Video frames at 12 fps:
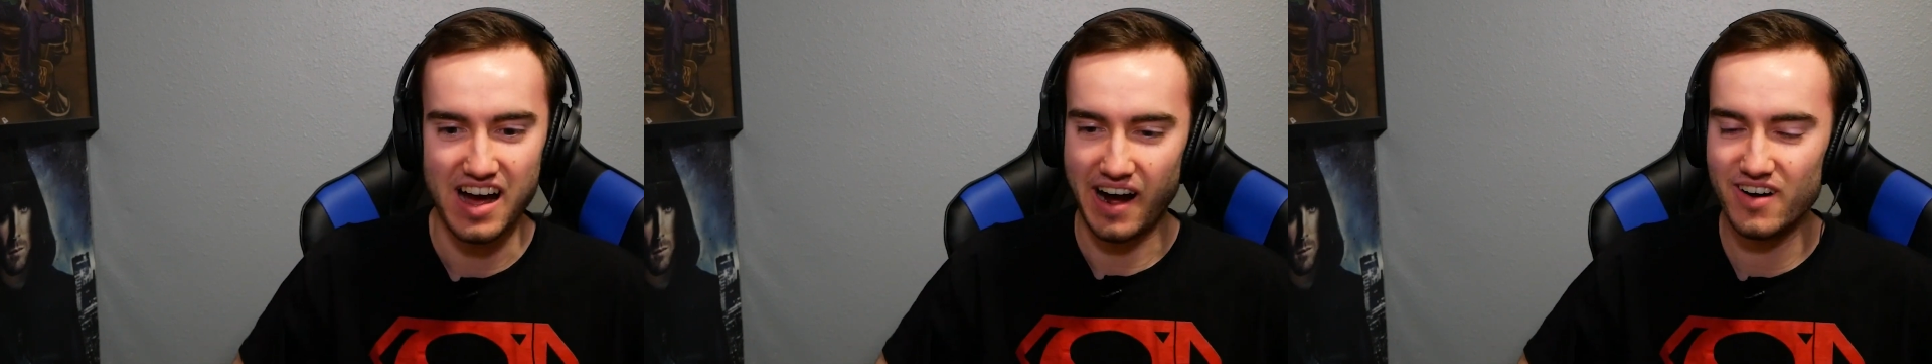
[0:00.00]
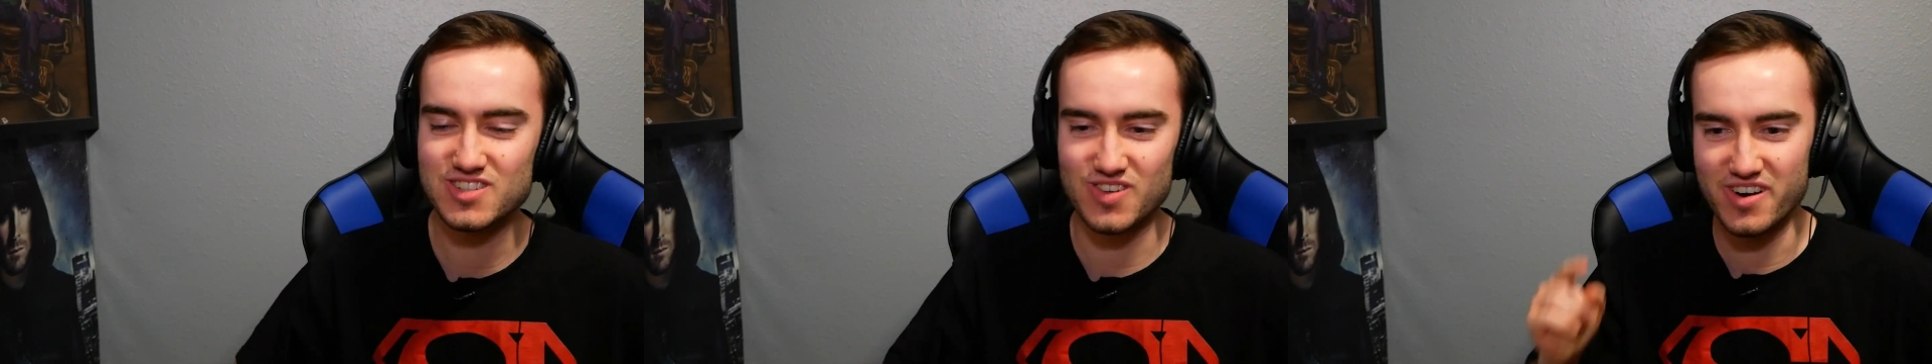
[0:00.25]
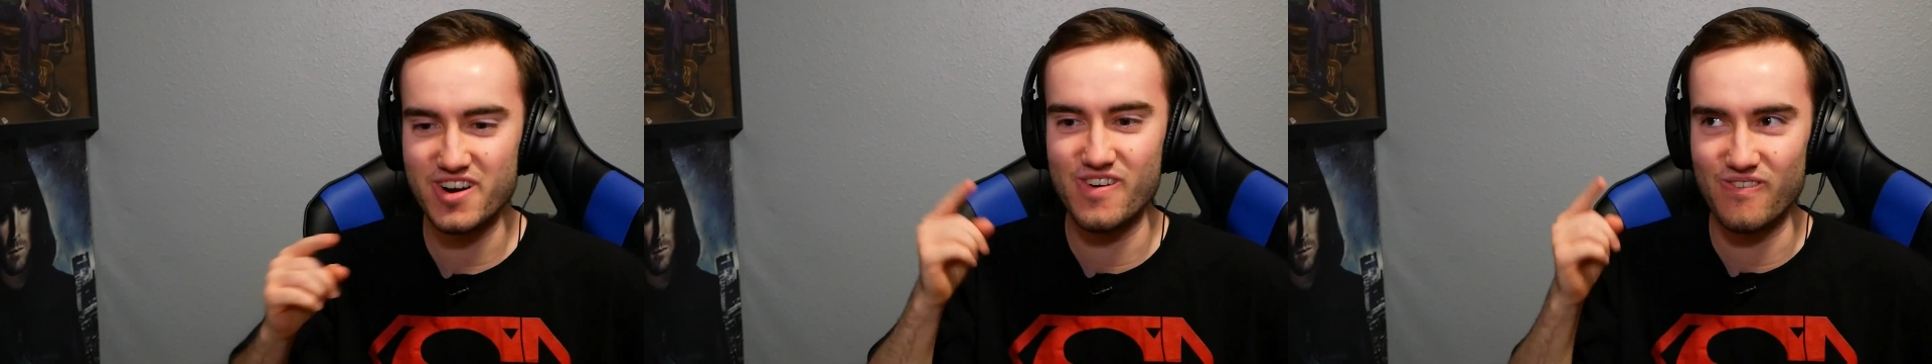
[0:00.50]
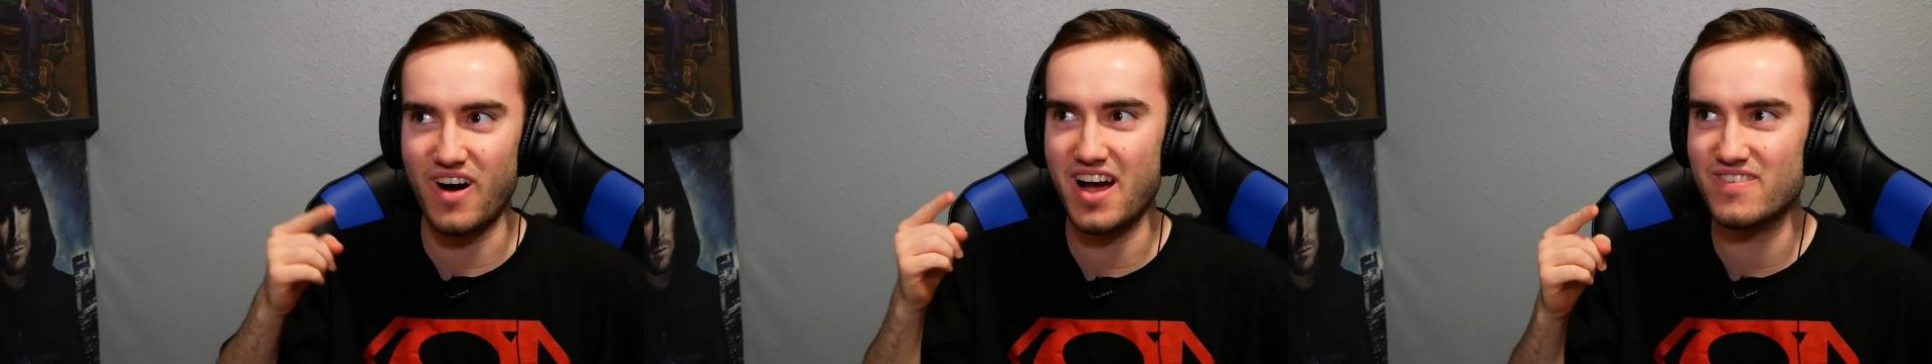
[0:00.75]
I was
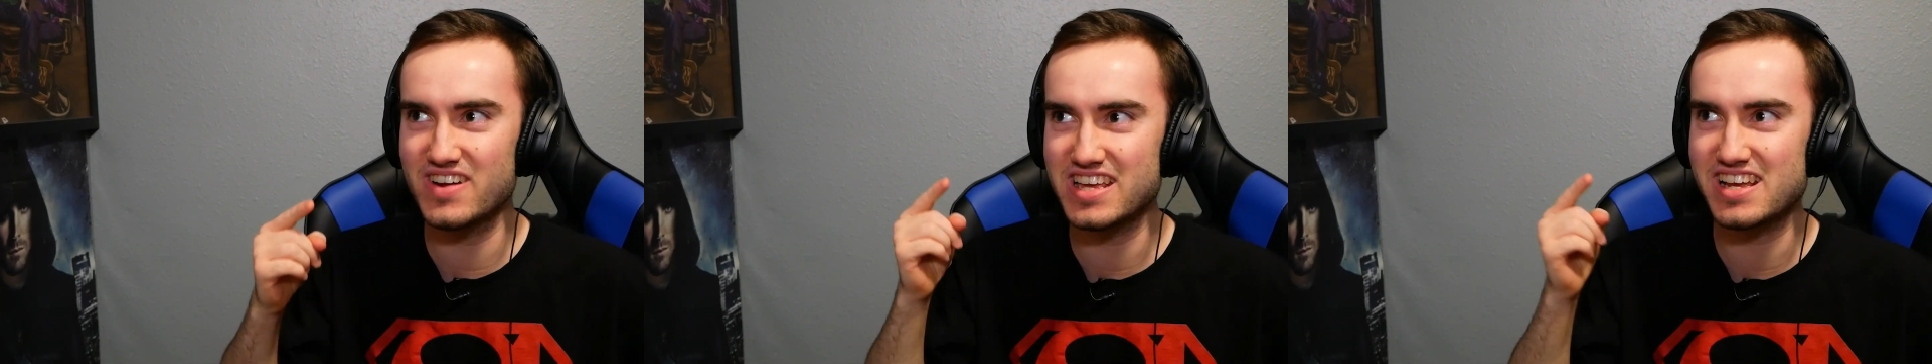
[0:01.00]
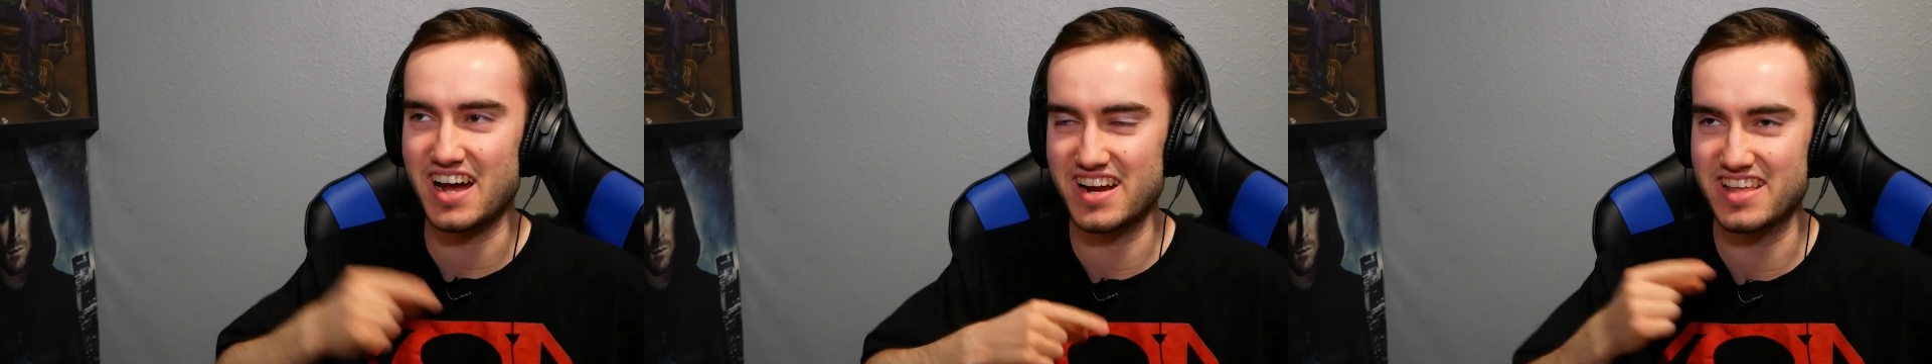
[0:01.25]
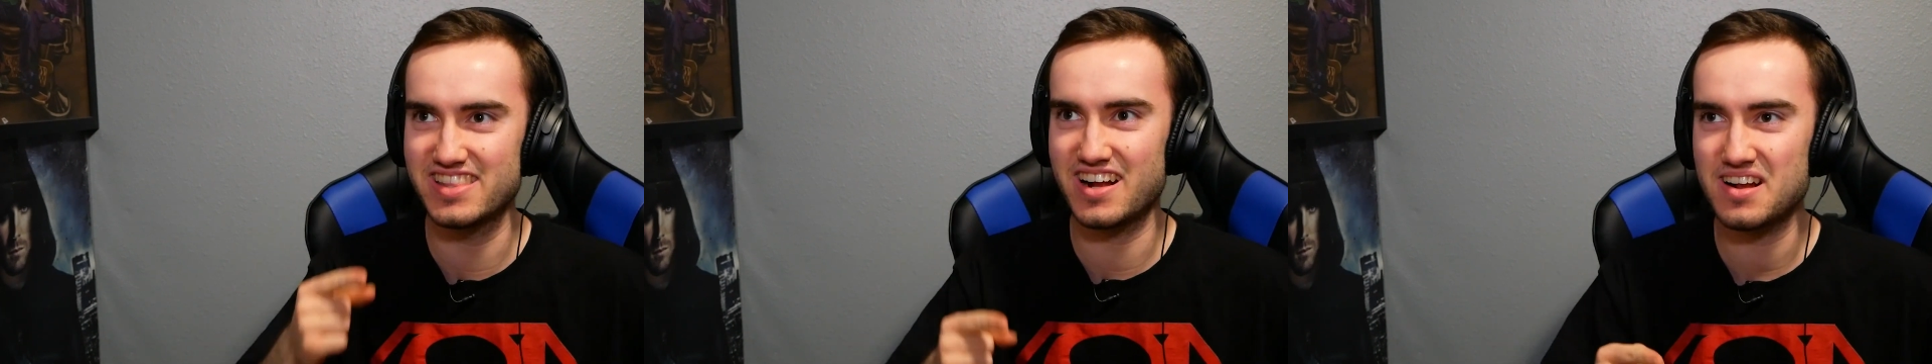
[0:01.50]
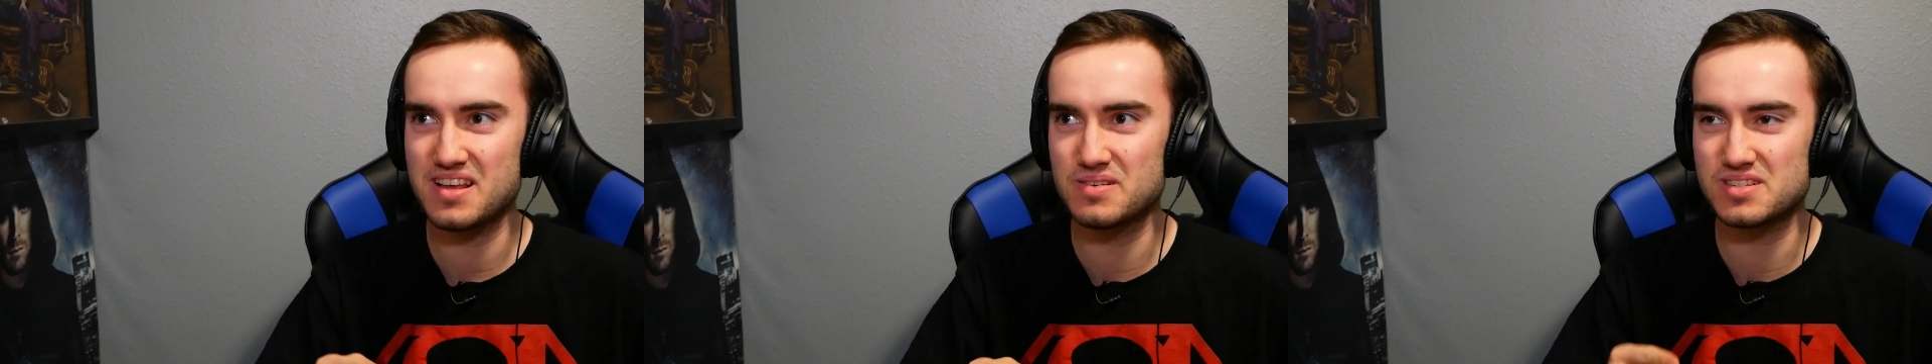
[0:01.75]
wondering why when he got in
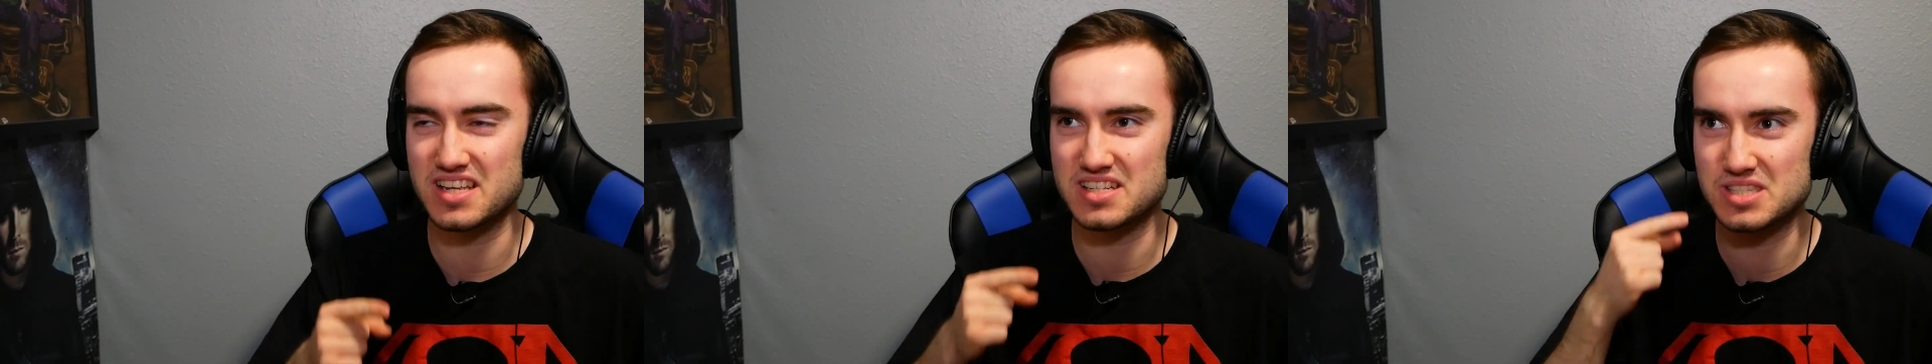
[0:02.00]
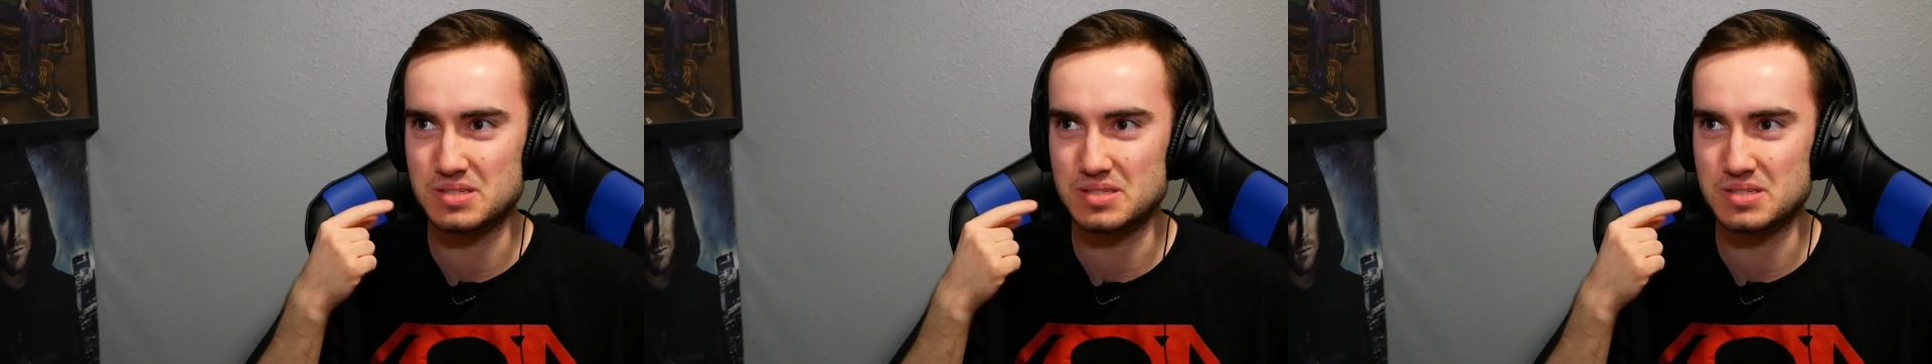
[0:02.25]
there, he was like